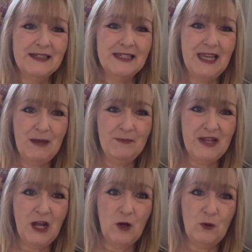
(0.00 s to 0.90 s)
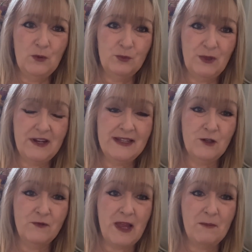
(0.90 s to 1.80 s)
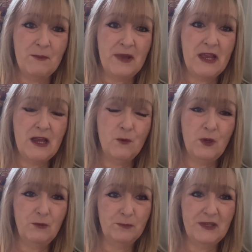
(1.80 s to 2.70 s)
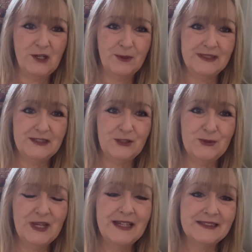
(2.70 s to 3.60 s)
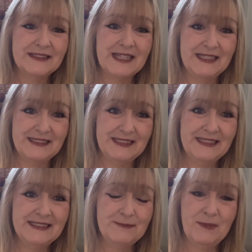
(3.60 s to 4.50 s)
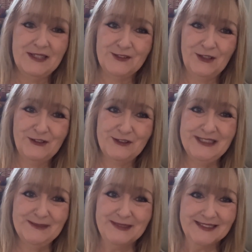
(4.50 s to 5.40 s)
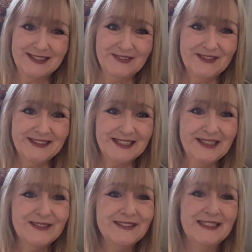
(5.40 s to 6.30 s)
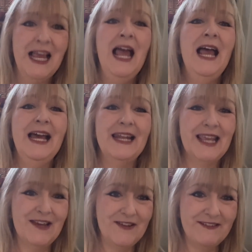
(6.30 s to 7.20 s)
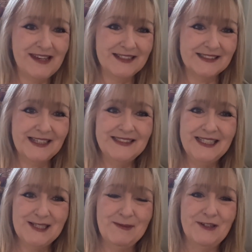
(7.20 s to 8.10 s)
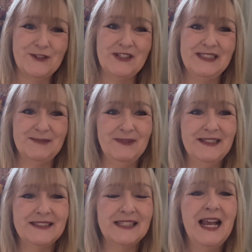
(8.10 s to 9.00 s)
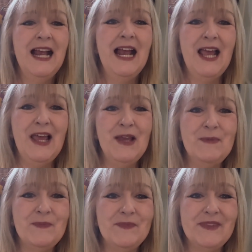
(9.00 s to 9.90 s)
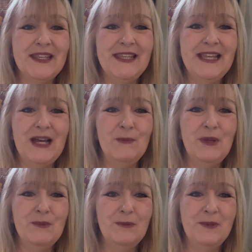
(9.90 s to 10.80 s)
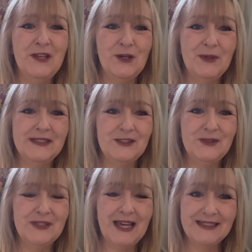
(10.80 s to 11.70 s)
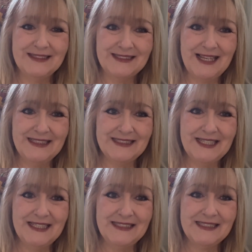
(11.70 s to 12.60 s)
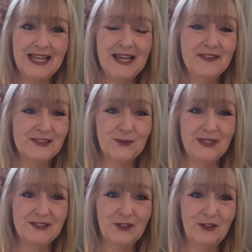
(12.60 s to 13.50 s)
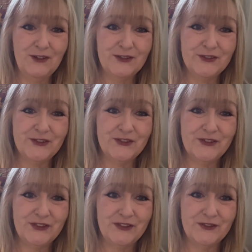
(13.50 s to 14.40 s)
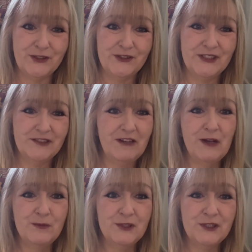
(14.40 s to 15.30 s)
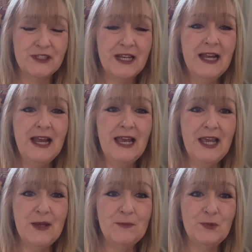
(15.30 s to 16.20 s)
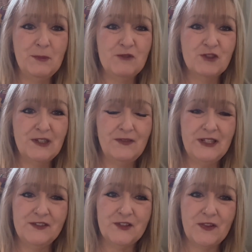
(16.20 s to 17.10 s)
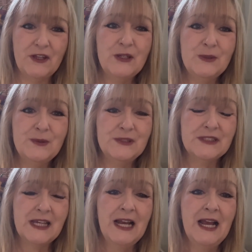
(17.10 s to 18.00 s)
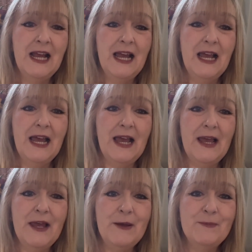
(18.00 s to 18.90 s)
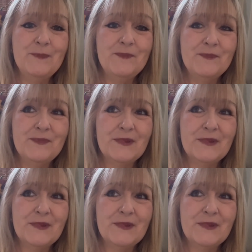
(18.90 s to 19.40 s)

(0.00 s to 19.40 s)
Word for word: come now, we're in November, we will be going to garden centres because all the Christmas stuff is out. And I get very excited about Christmas. Um, yeah, we will be going to garden centres. There's quite a lot dotted around. Um, we'll be travelling to those. Um,